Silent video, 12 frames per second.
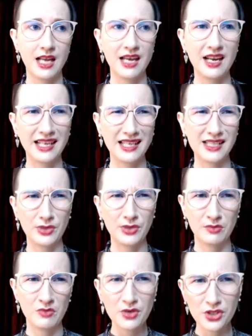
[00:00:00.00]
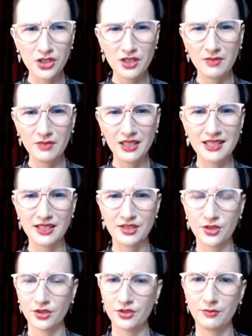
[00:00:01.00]
and I guess with emotion, because the
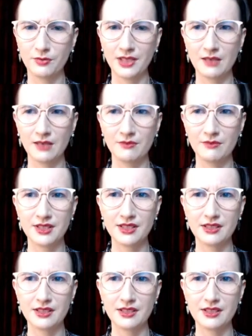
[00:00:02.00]
circle becomes...